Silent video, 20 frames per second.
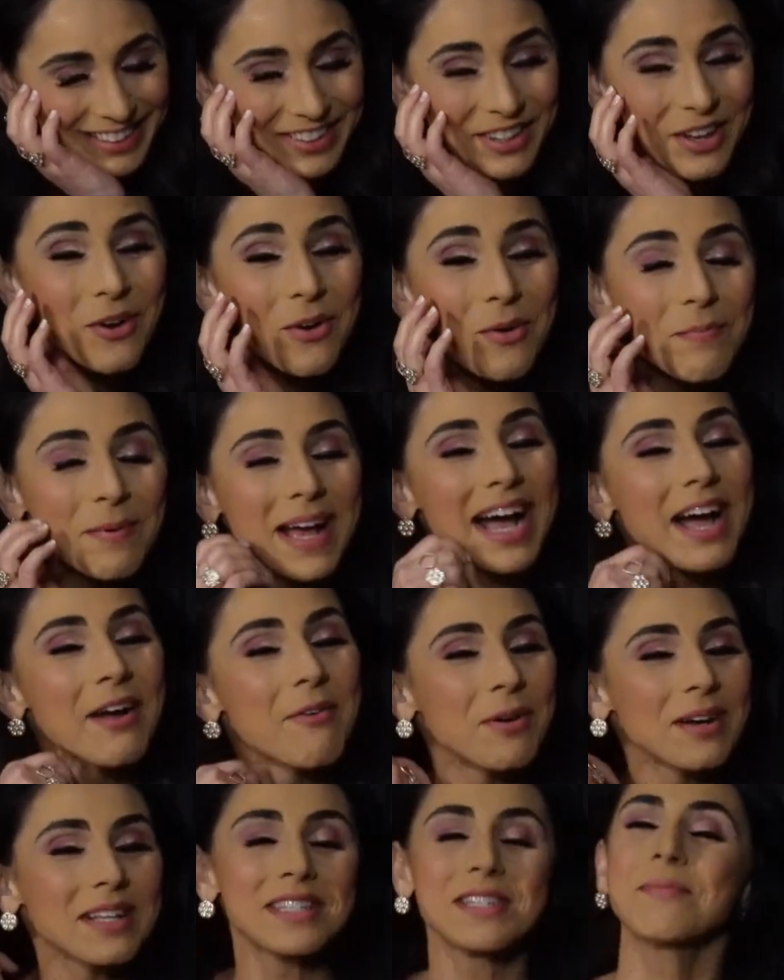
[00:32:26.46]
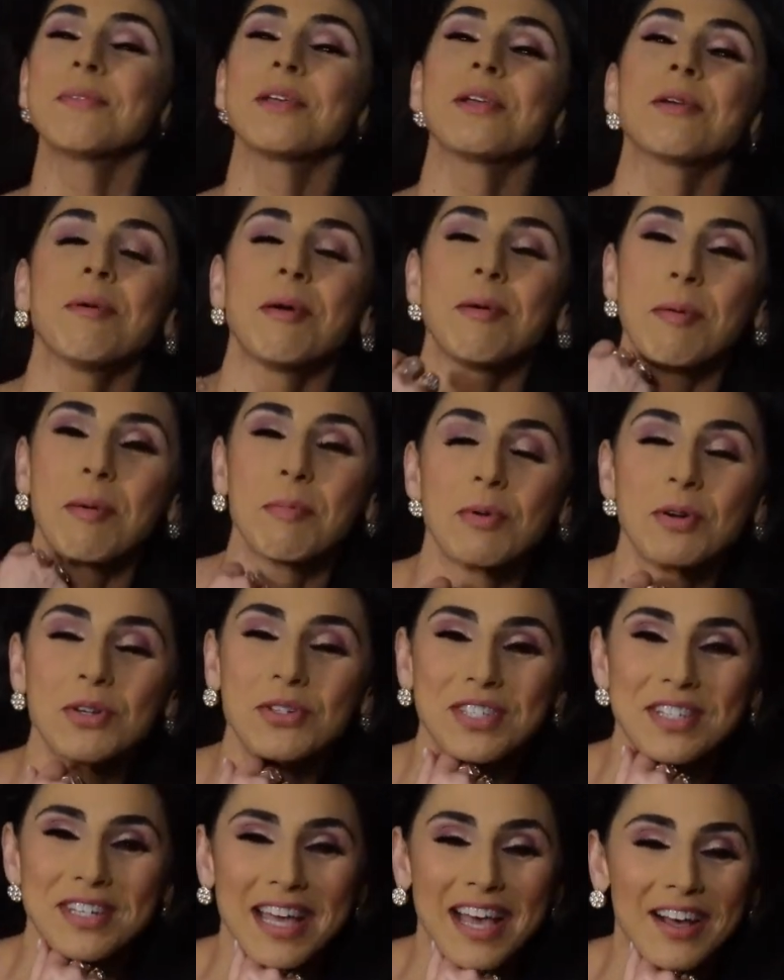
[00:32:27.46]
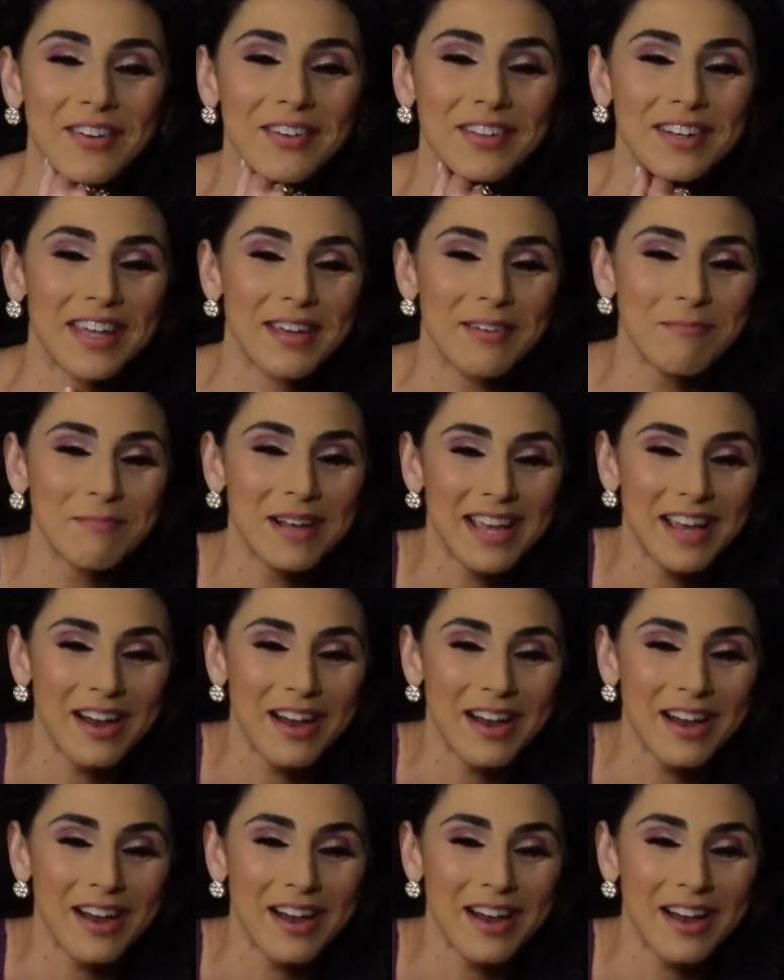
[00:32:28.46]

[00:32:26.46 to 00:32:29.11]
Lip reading: No, but I want something about my personality, my